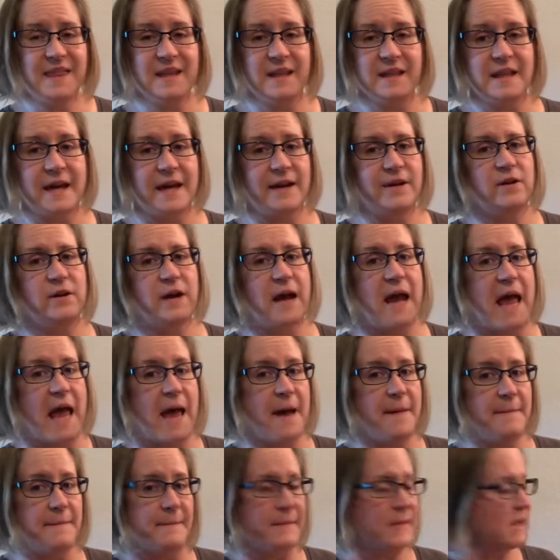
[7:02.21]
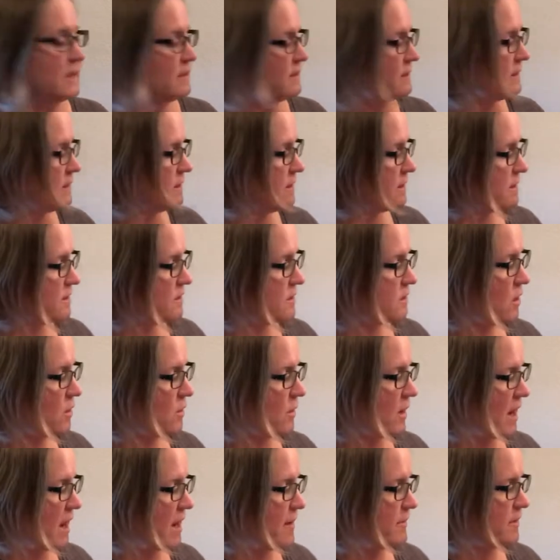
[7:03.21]
the letter M.
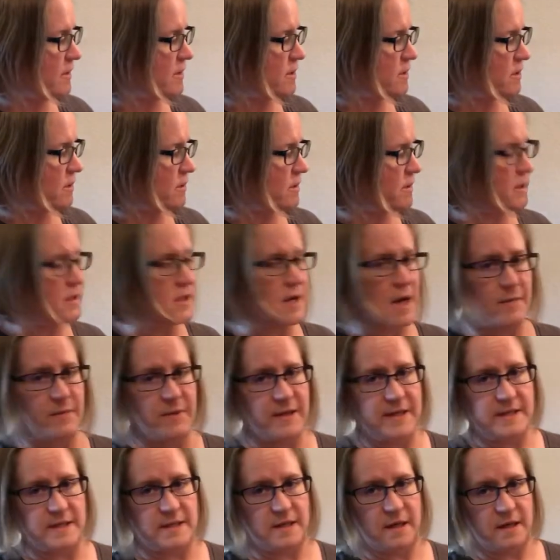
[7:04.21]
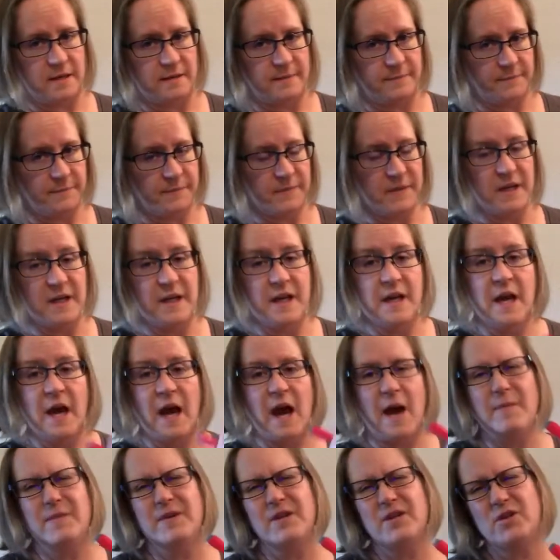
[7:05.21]
So I'm going to start at the top baseline.
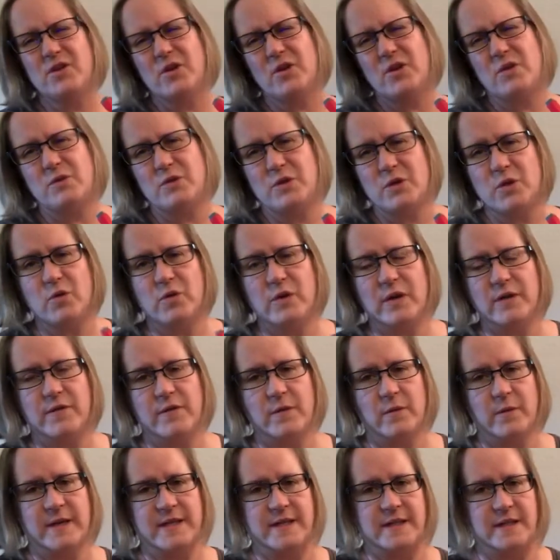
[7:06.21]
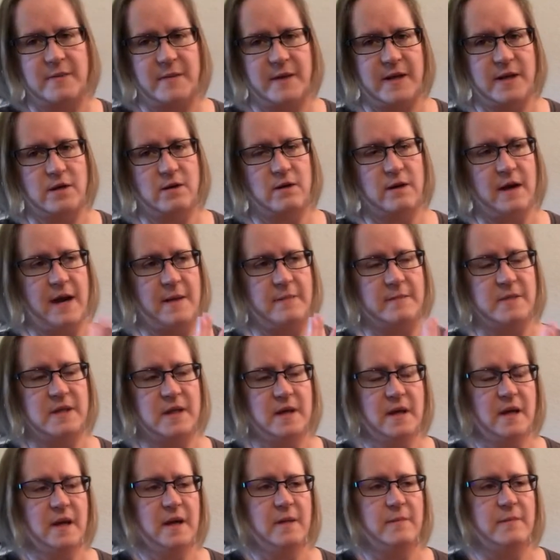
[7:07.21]
I'm going to show you 2 different ways to make your M's
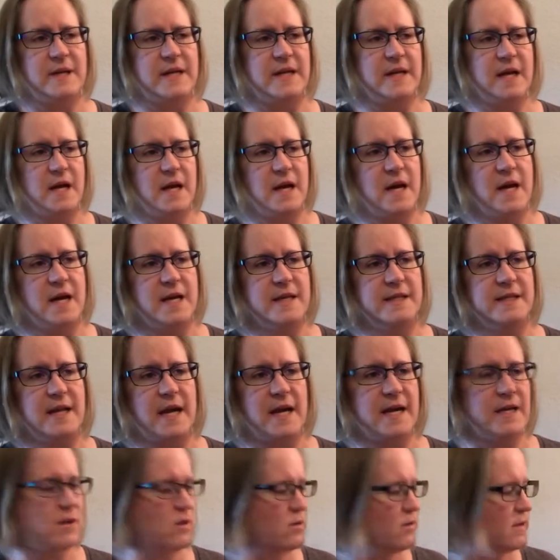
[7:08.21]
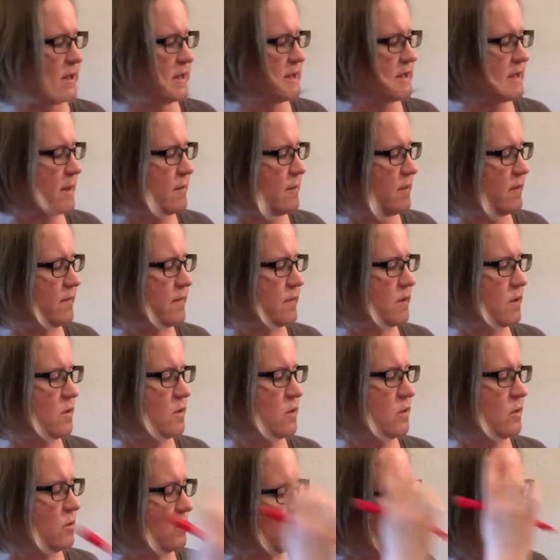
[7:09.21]
because I know that some of
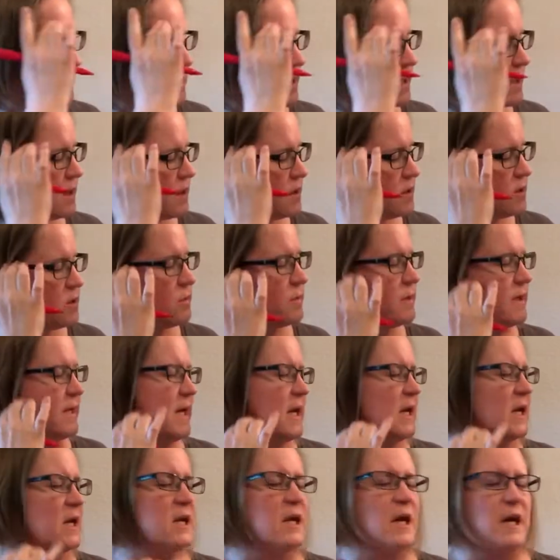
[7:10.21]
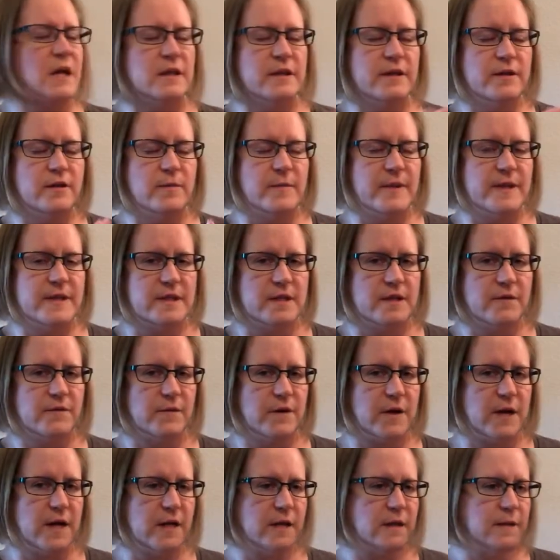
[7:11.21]
you do it a little bit
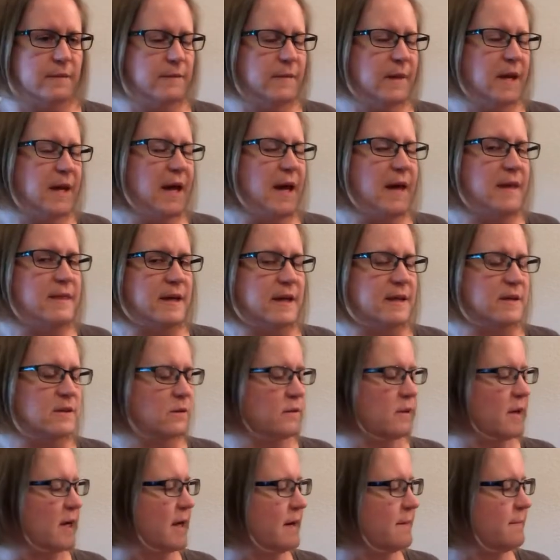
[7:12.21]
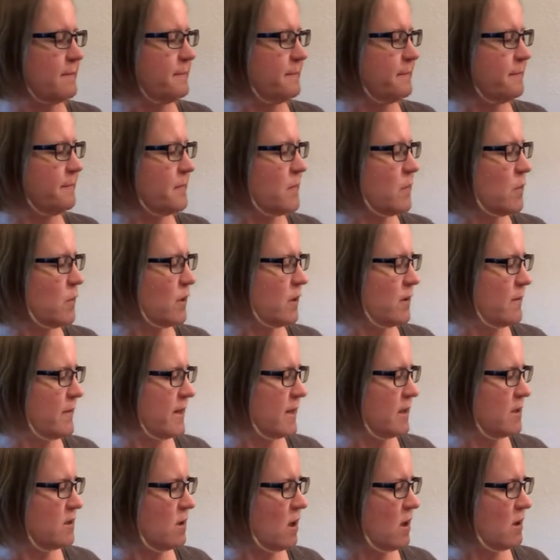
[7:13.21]
different, and that's okay. We're going to
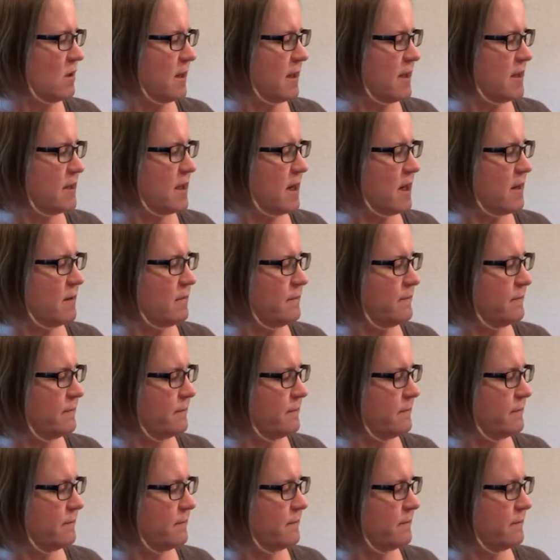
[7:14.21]
make a tall line down.